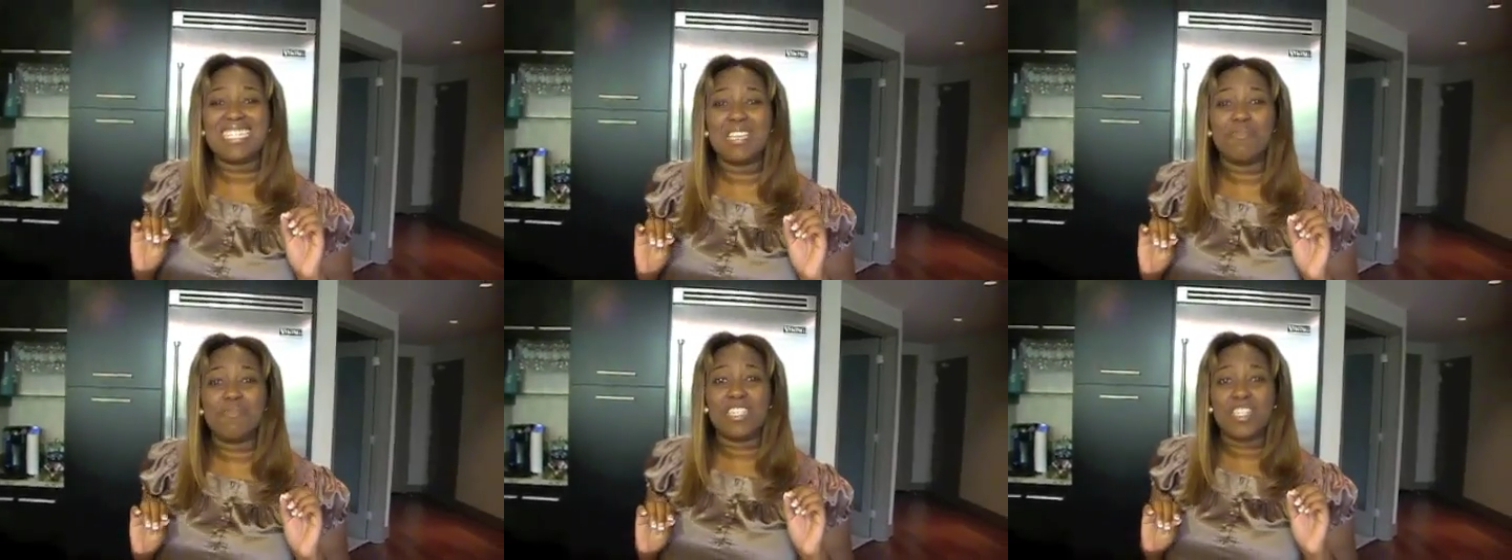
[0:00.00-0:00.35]

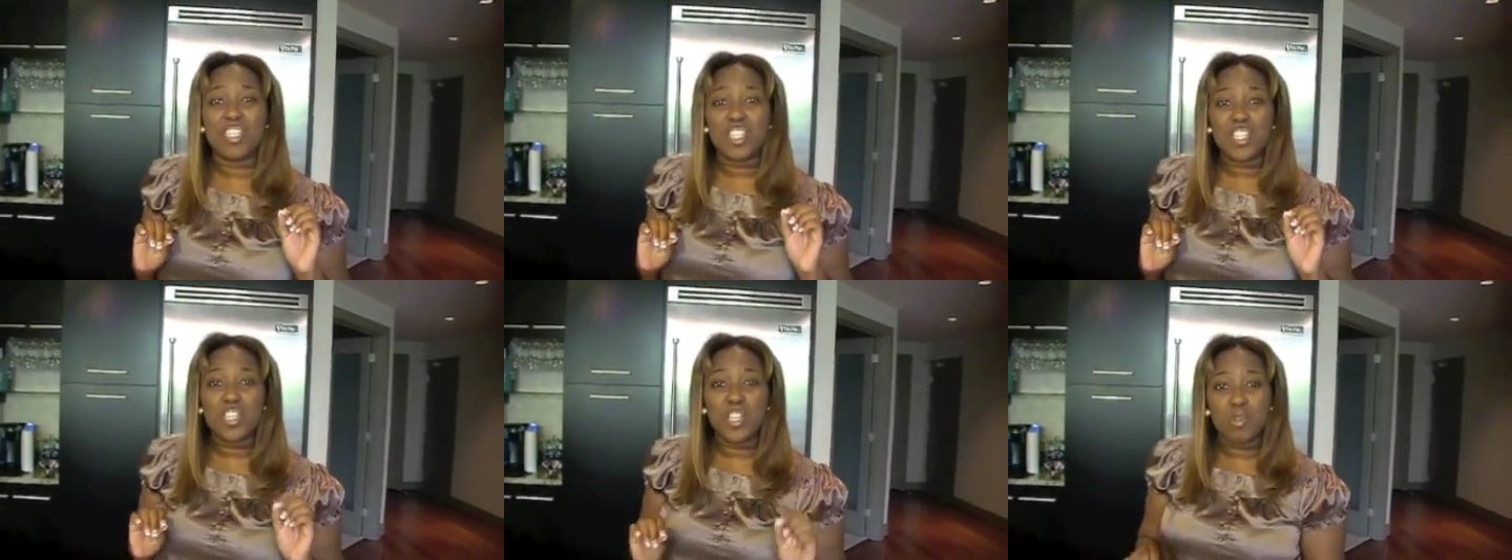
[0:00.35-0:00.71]
something
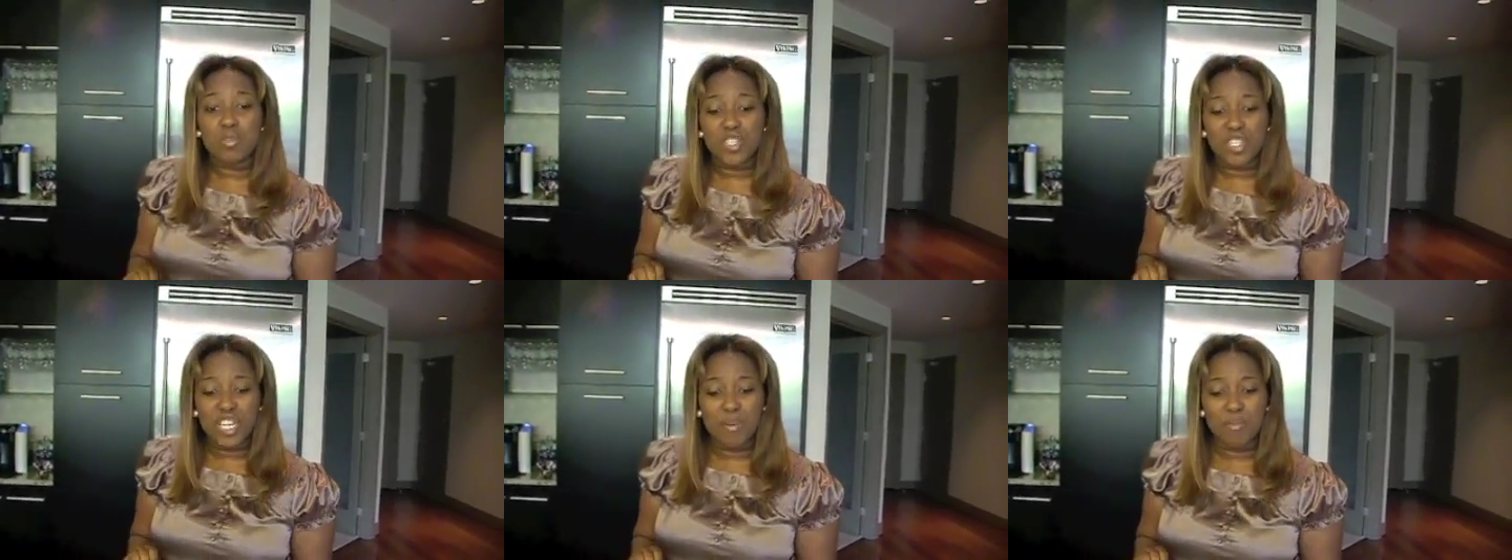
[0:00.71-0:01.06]
so
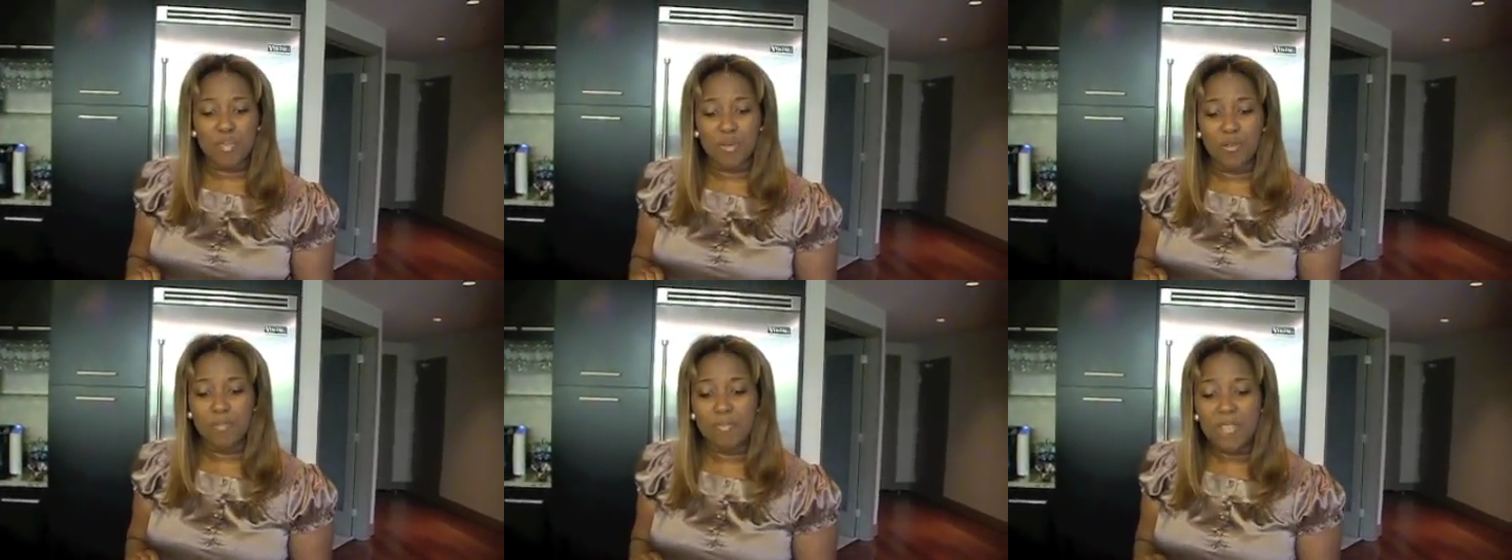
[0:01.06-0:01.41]

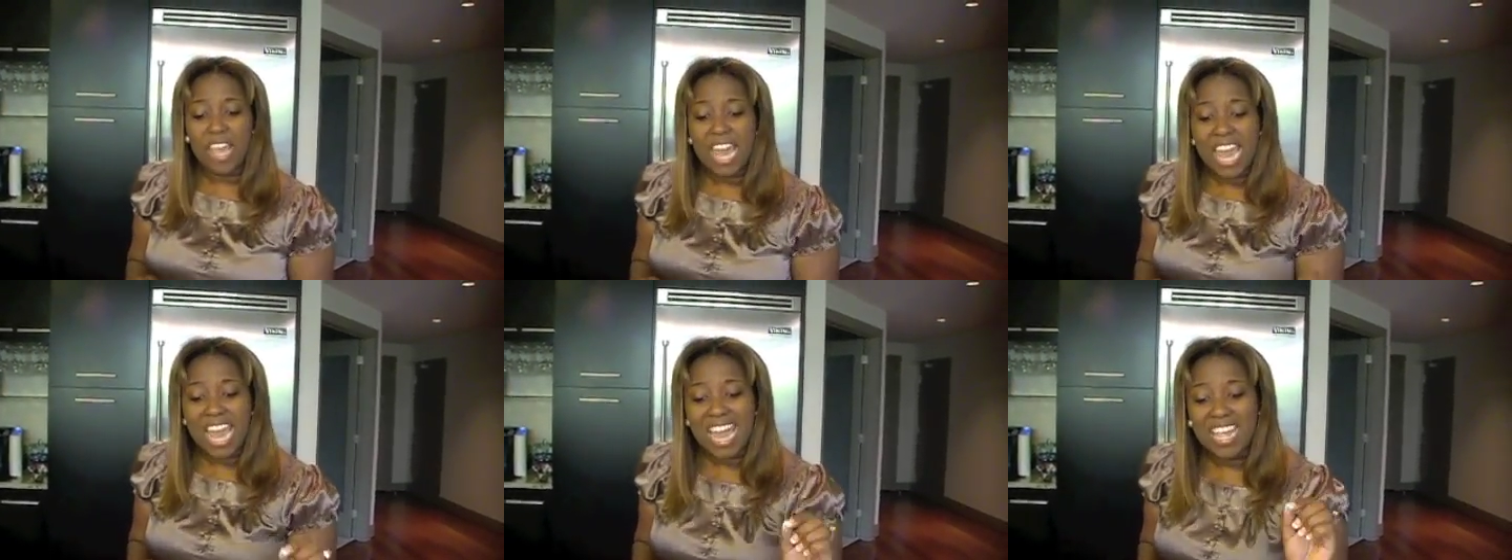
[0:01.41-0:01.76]
simple
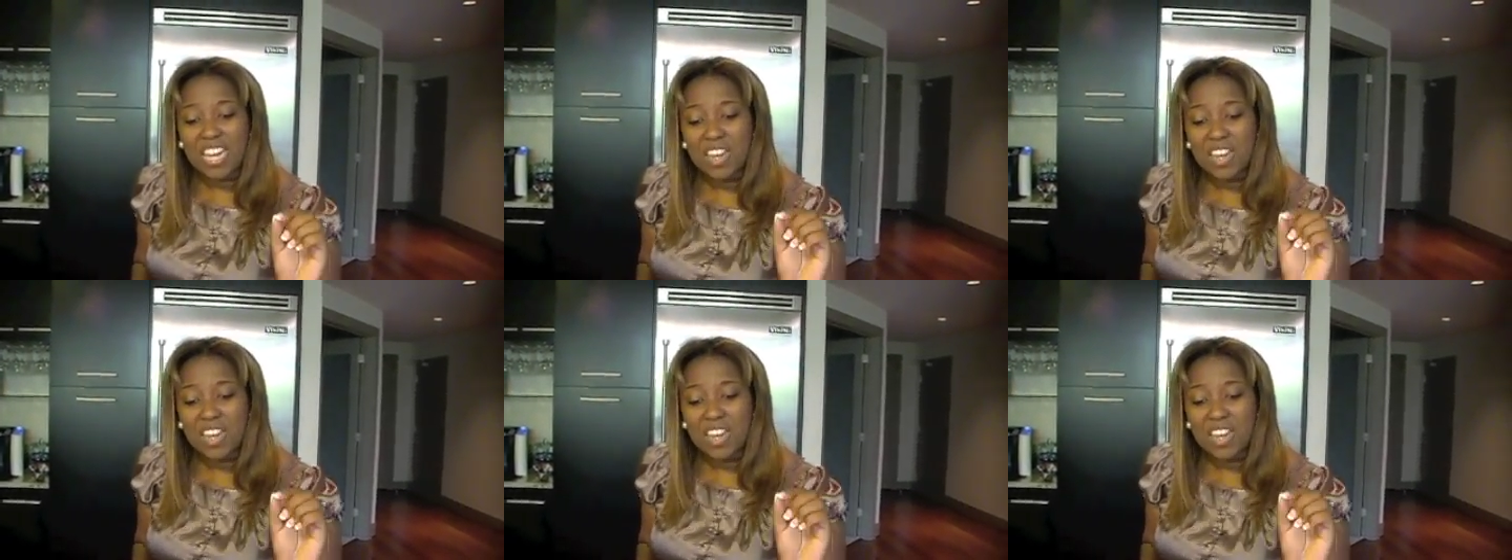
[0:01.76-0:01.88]
and